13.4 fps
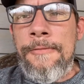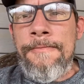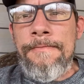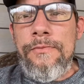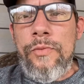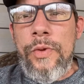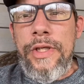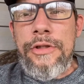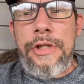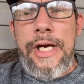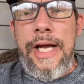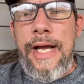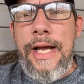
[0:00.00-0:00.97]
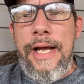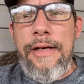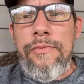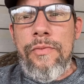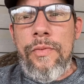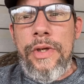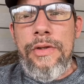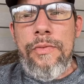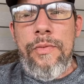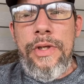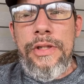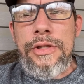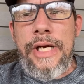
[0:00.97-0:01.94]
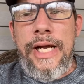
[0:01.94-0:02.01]
We tried
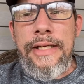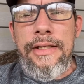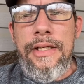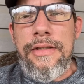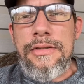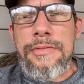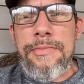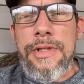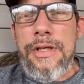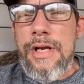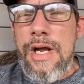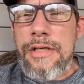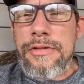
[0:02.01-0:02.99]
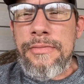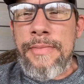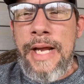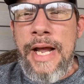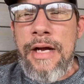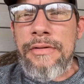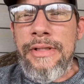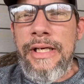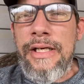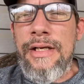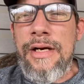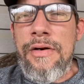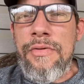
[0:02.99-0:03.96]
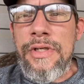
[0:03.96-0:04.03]
getting some colostrum out and getting
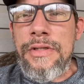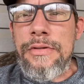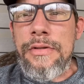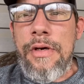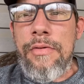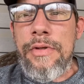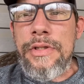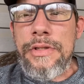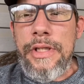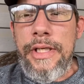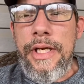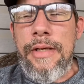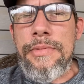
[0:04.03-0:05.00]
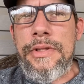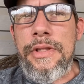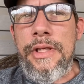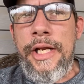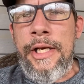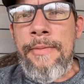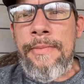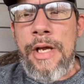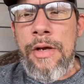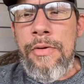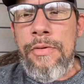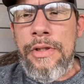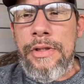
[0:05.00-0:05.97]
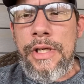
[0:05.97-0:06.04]
it on his lips and letting him
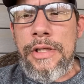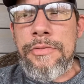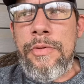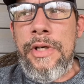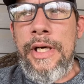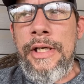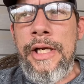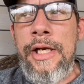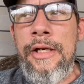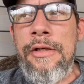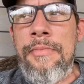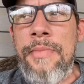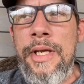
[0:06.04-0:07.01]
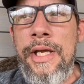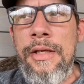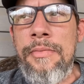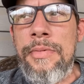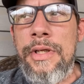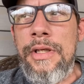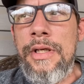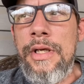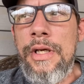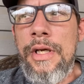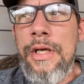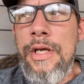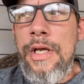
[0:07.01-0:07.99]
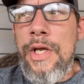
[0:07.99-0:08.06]
know that that's where he needed to be, but
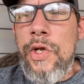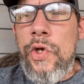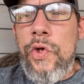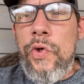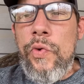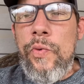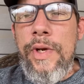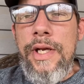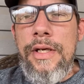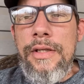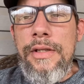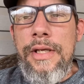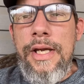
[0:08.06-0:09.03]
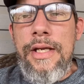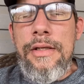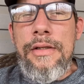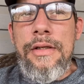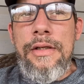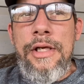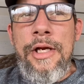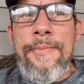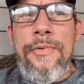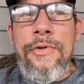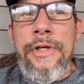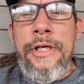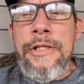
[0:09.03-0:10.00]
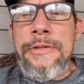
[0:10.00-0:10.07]
we could get the
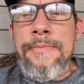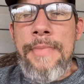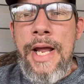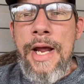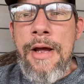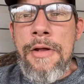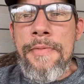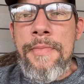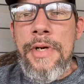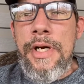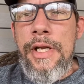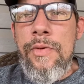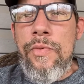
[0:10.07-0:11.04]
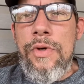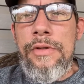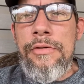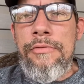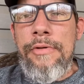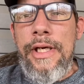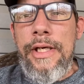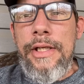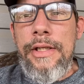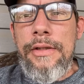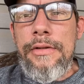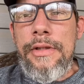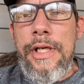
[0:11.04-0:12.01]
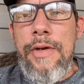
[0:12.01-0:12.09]
nipple in his mouth, but he
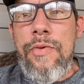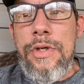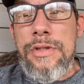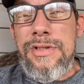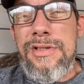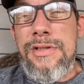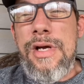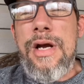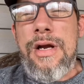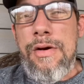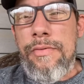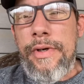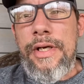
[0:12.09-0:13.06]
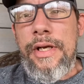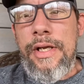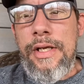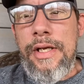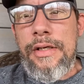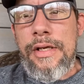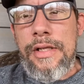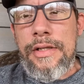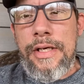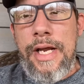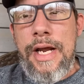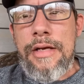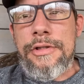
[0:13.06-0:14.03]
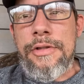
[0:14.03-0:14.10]
wouldn't suck on it and get nothing
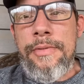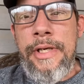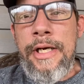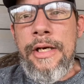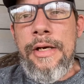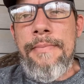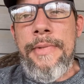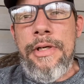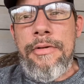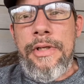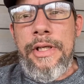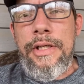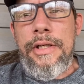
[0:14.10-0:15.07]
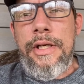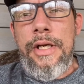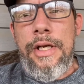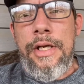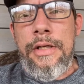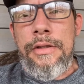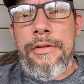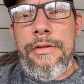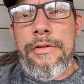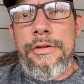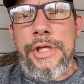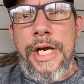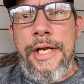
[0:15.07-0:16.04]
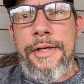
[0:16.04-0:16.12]
out. So we ended up milking it and
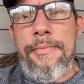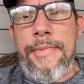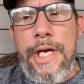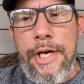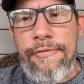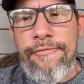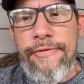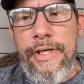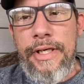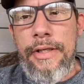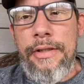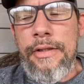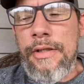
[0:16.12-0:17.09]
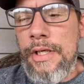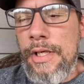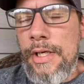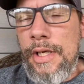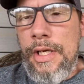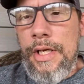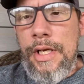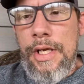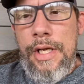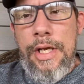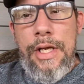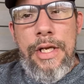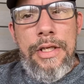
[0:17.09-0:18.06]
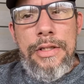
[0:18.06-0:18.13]
trying to bottle feed it.
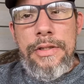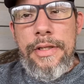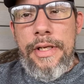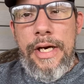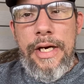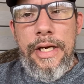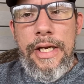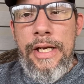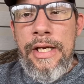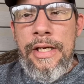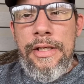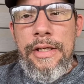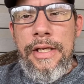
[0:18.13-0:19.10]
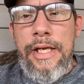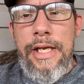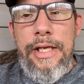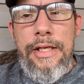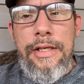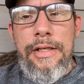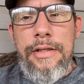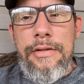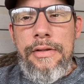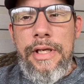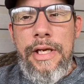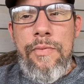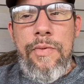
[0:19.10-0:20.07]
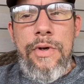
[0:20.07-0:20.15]
There again,
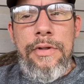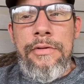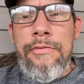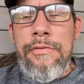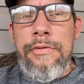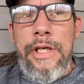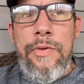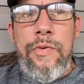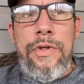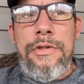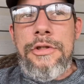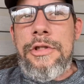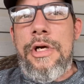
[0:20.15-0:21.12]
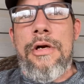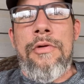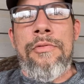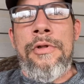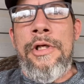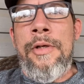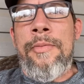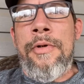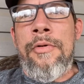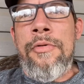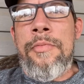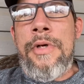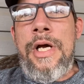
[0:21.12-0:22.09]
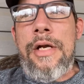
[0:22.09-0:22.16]
he wouldn't suck on the nipple on
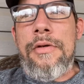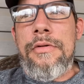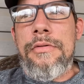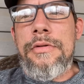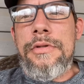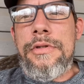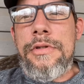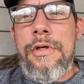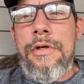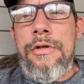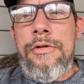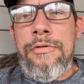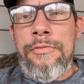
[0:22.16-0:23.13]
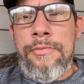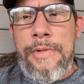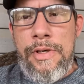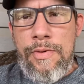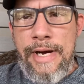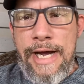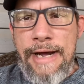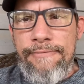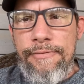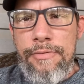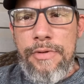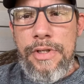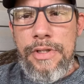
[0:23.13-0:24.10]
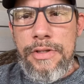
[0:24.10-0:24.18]
the bottle. So my wife
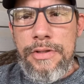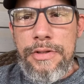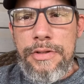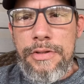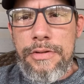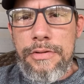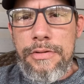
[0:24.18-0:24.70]
was